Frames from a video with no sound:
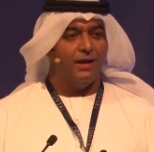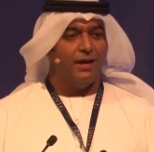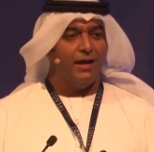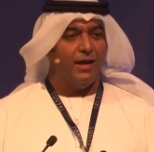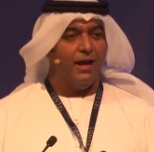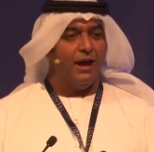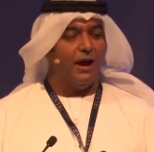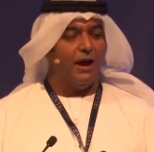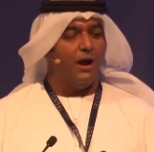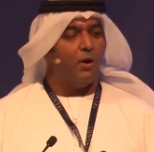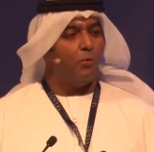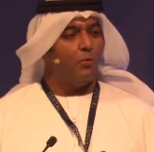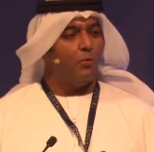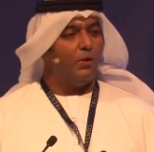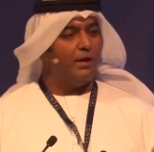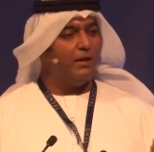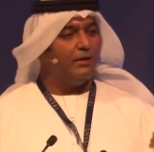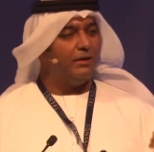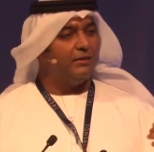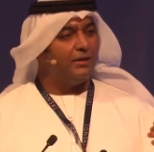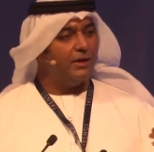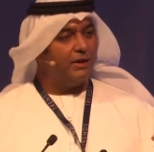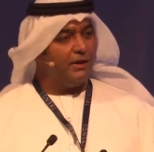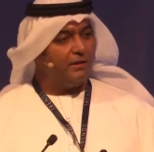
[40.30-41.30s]
Are we
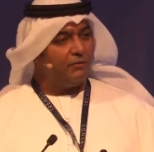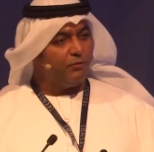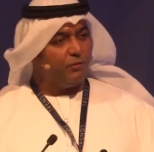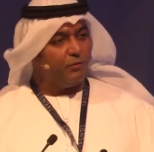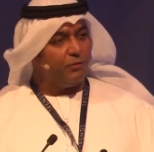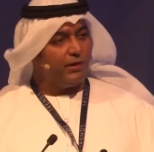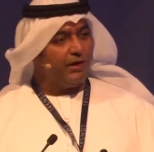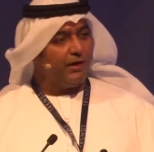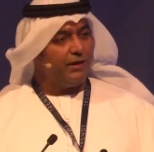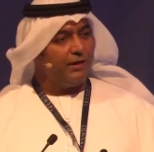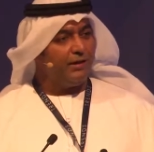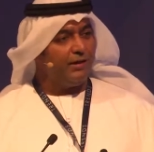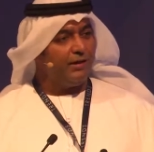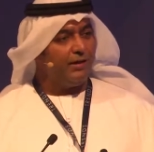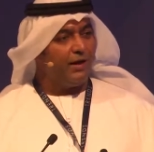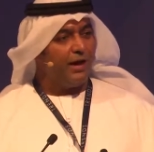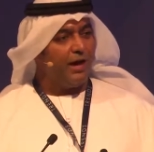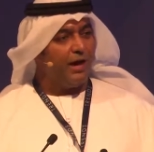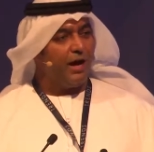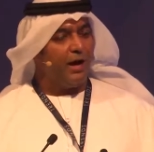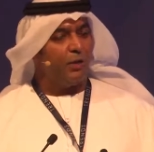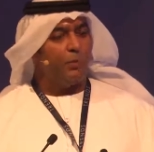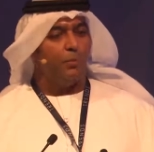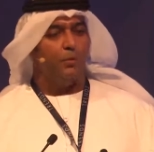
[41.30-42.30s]
delivering?
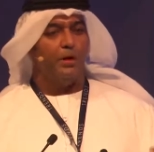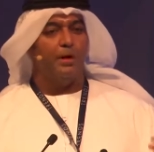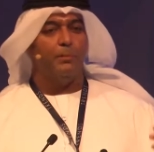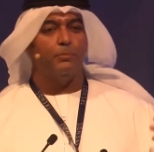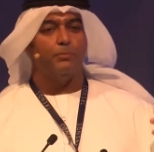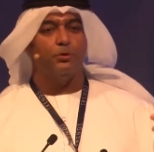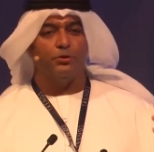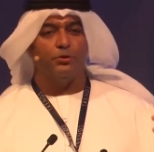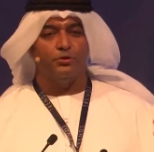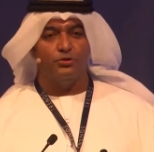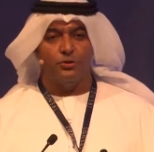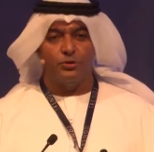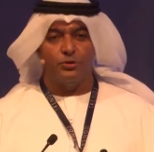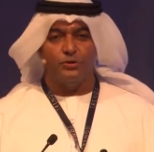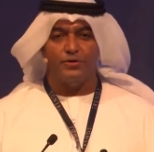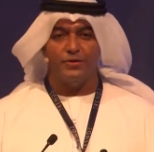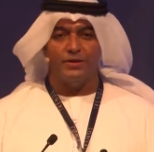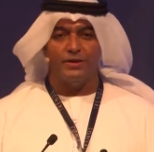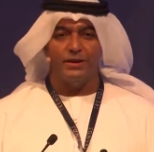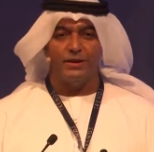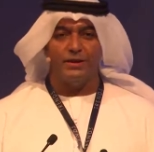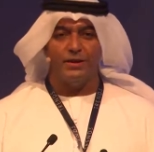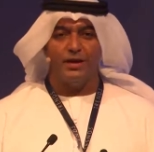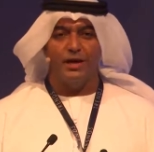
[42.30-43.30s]
Are we
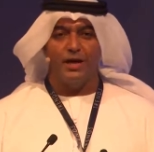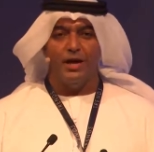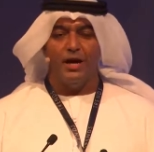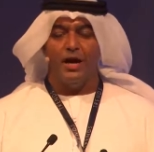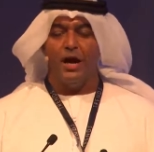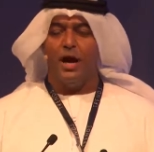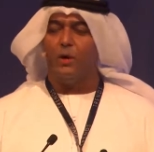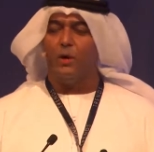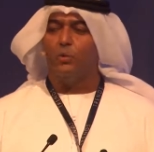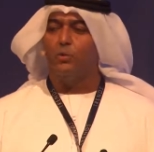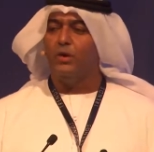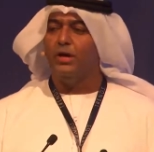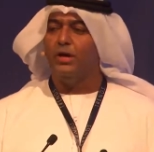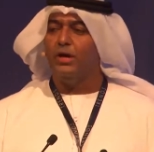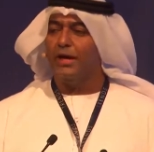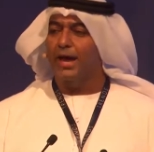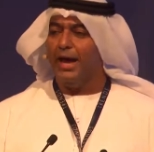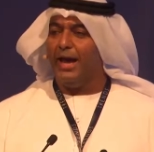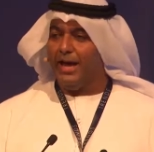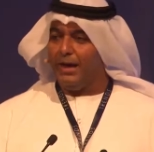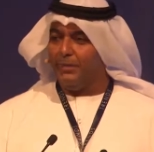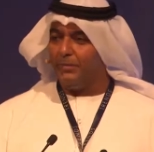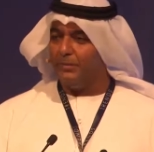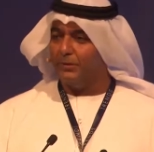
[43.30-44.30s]
producing? Are we
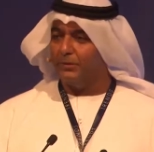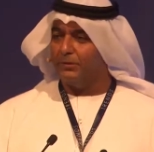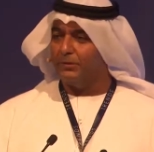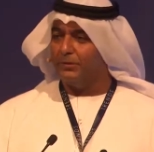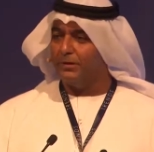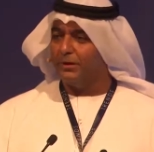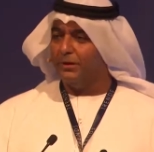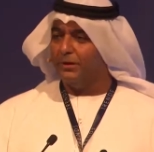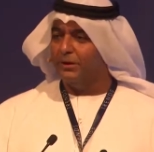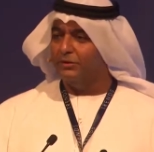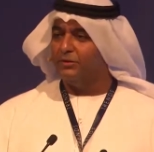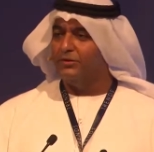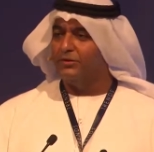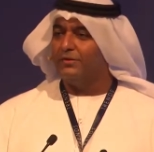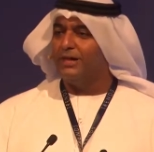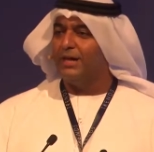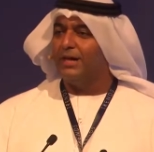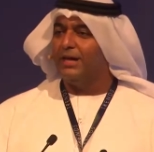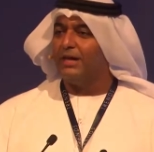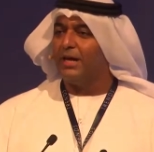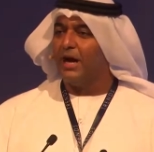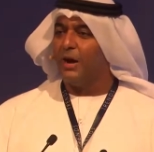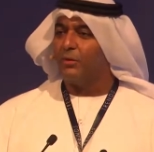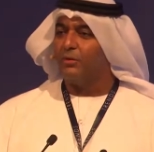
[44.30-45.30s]
able to
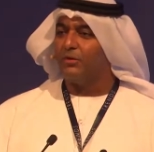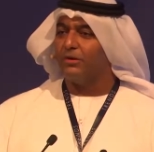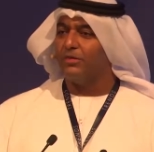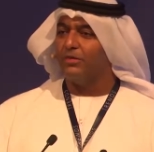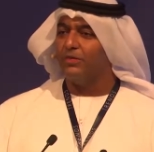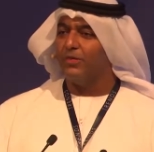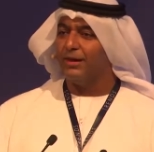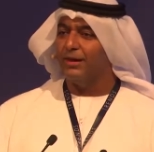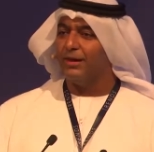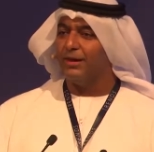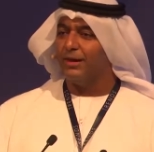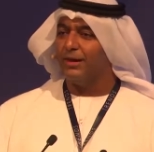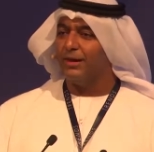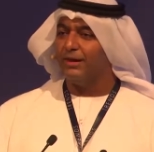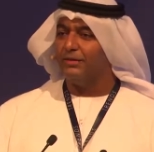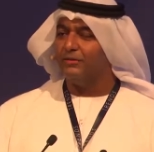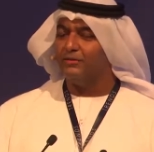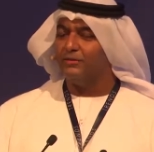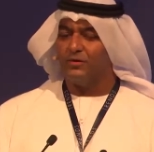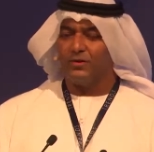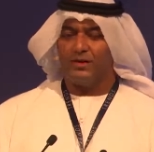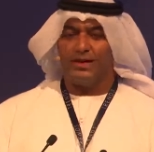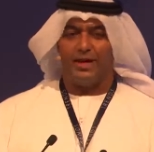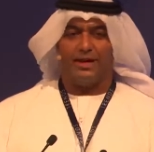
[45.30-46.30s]
take our thinking
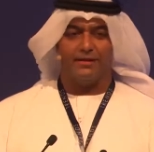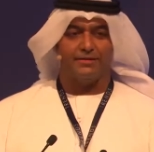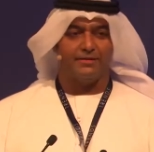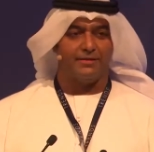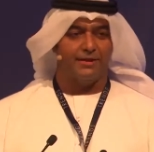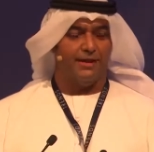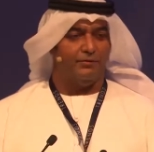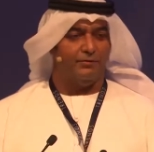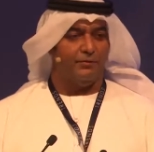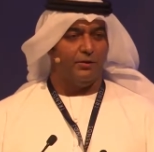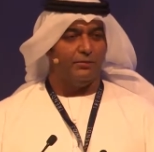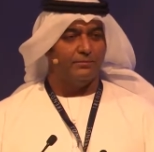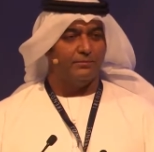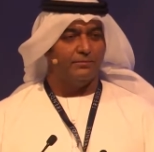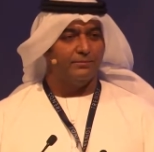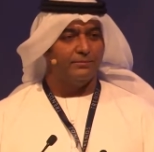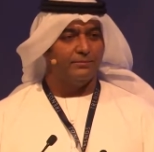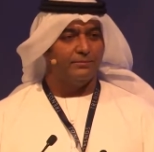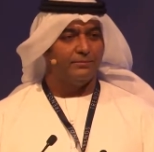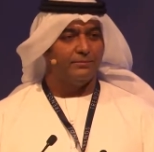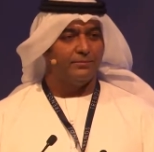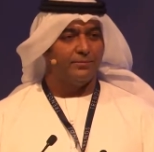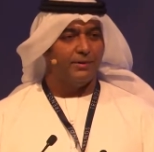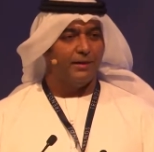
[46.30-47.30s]
to the next level?
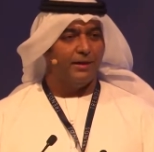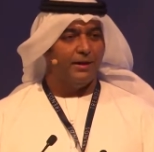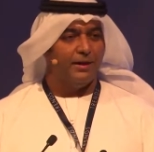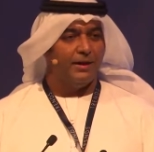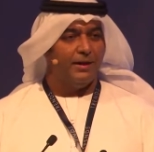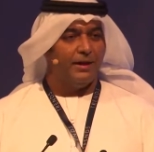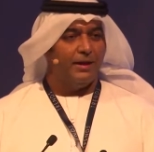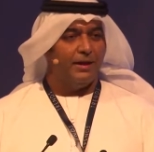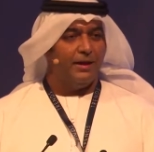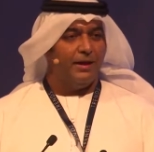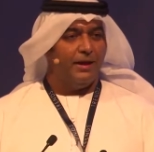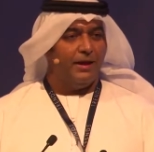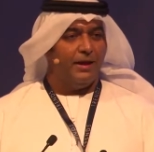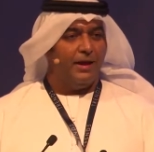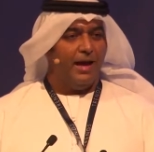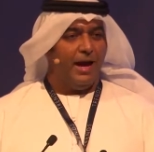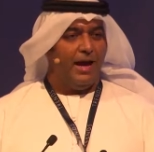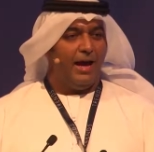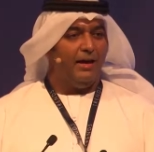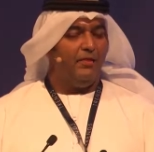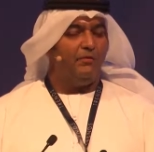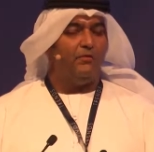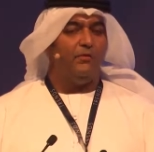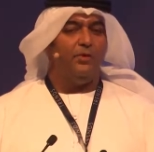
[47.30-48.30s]

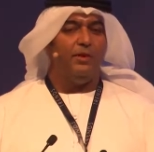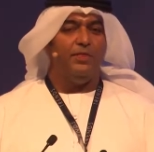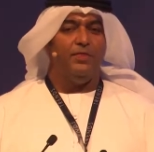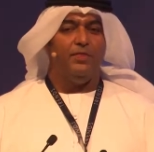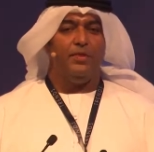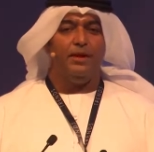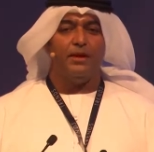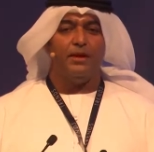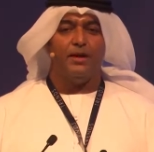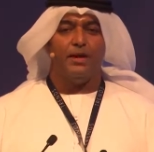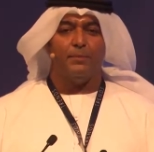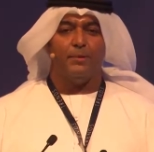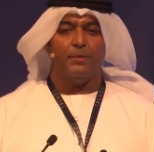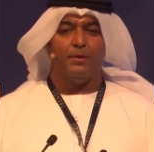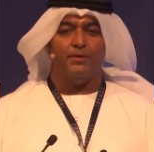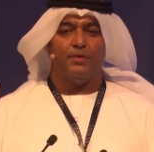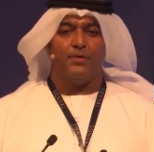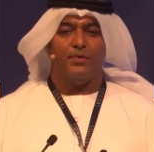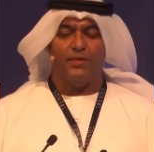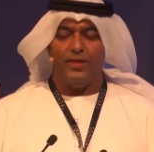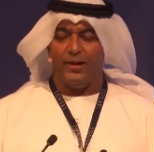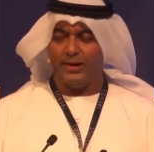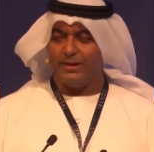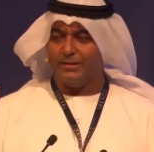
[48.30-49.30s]
And if we think about
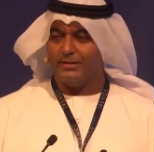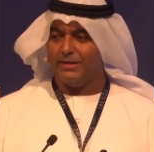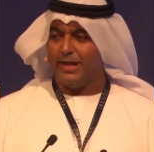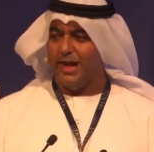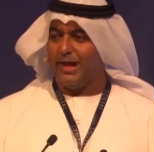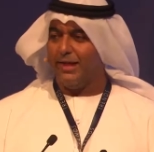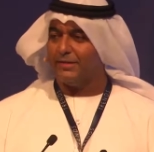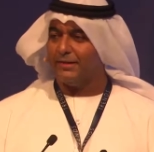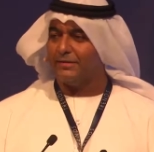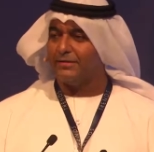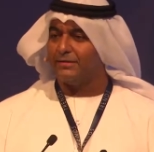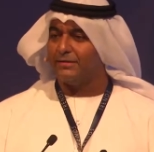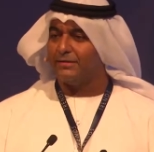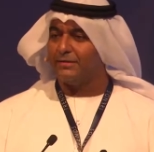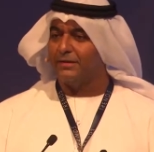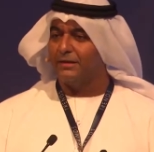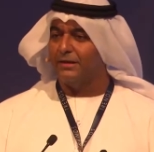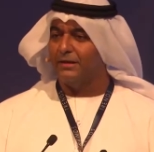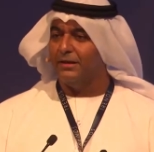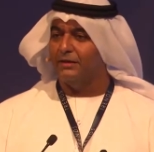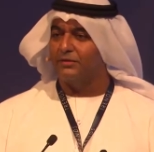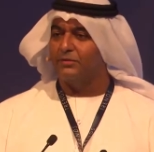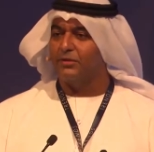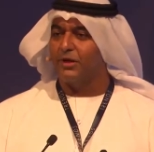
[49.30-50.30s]
think tanks
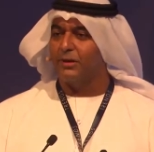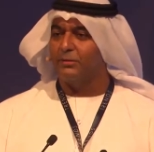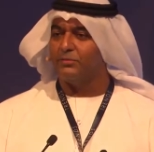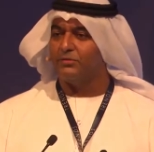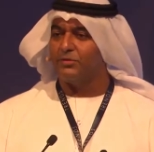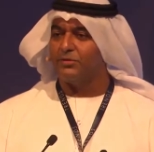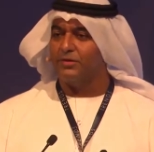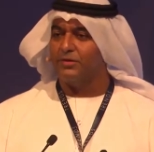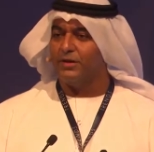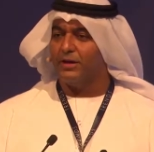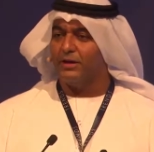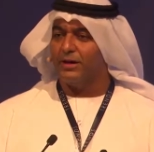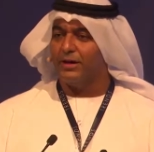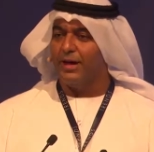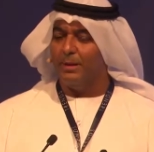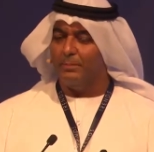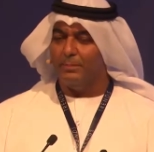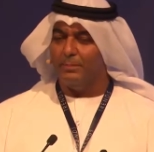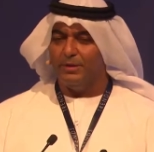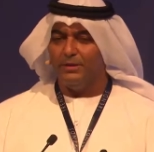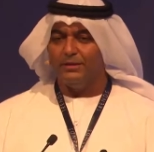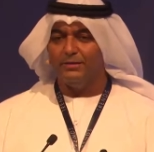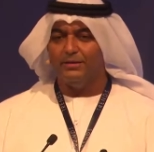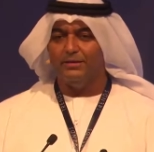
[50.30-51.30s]
in terms of their
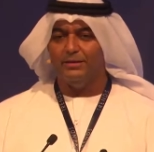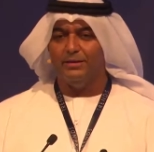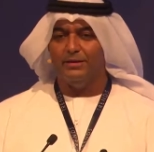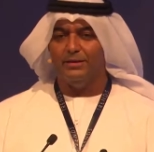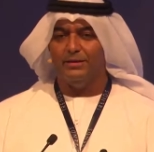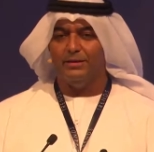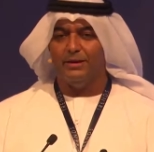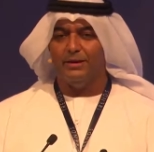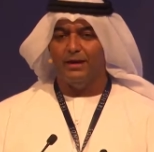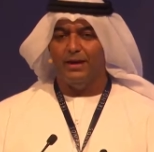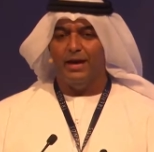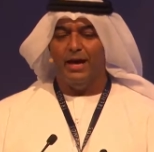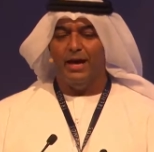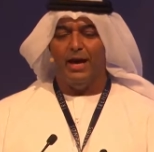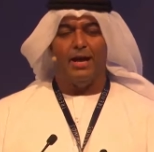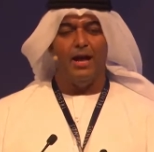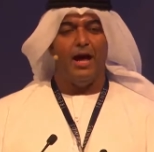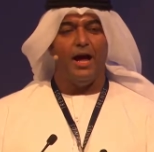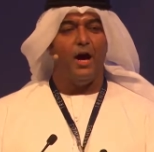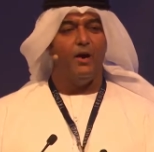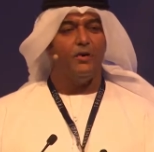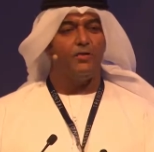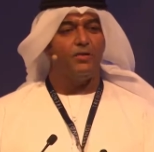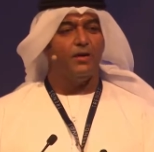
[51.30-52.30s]
ability and
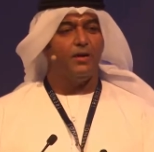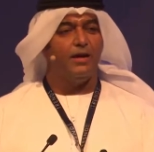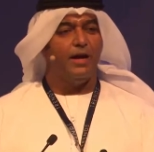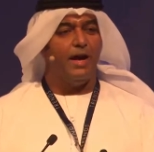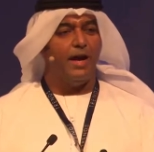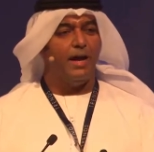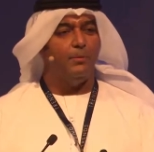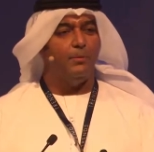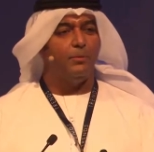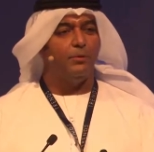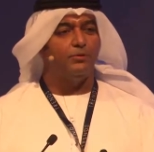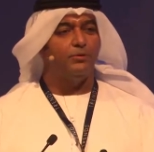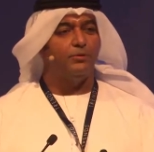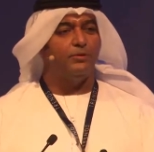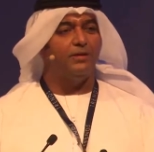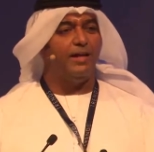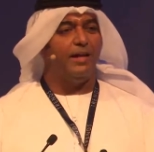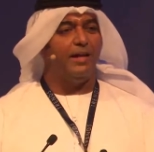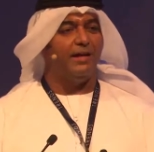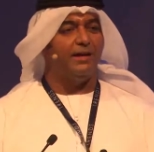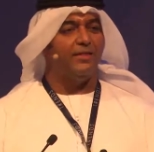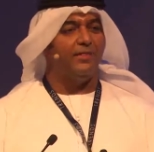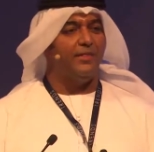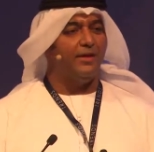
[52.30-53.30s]
how they're able to
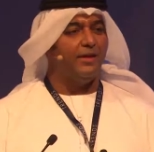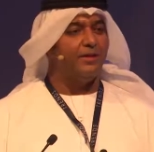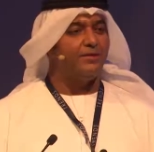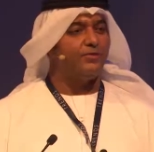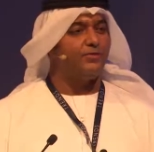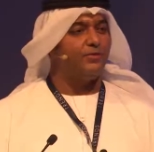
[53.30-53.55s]
take things to